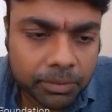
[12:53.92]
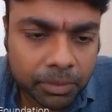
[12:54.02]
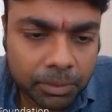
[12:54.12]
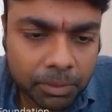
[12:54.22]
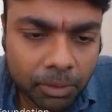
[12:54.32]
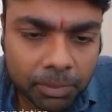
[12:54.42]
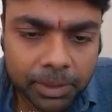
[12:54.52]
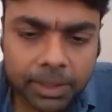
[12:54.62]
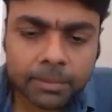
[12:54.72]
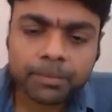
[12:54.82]
from the
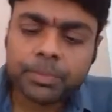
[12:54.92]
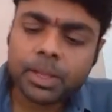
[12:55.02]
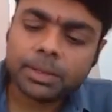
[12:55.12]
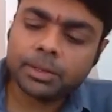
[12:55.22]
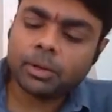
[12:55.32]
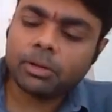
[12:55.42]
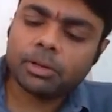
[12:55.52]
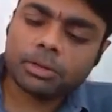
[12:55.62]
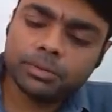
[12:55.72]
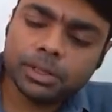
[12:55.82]
property, and the
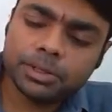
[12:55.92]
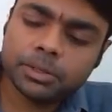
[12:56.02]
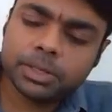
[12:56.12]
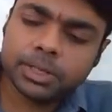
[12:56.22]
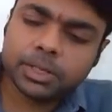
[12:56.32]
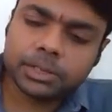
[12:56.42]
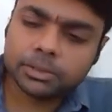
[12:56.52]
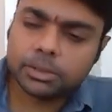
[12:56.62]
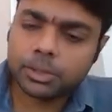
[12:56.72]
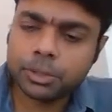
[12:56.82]
order of the adjudicating
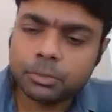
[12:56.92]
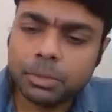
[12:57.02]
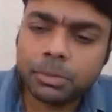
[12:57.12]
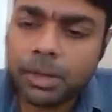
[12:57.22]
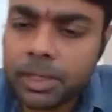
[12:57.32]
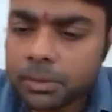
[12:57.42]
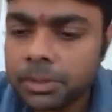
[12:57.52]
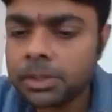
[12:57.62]
authority should be passed